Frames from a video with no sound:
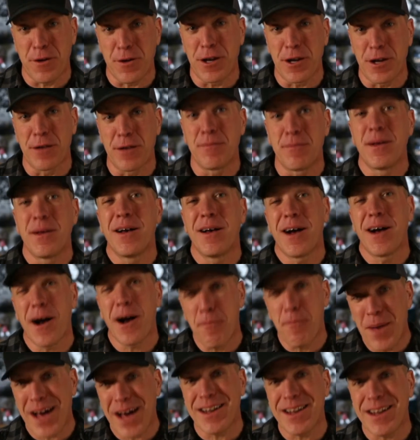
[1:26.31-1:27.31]
freedom
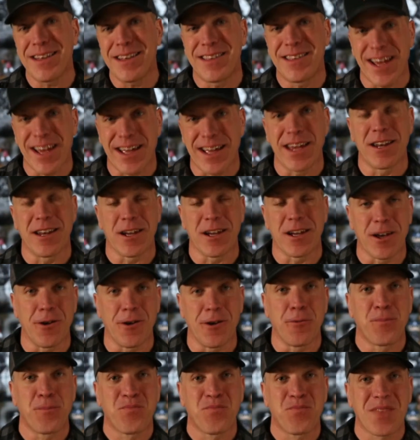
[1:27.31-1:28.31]
about a decade
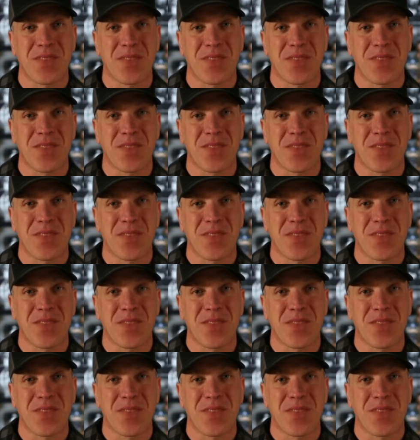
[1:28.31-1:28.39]
ago.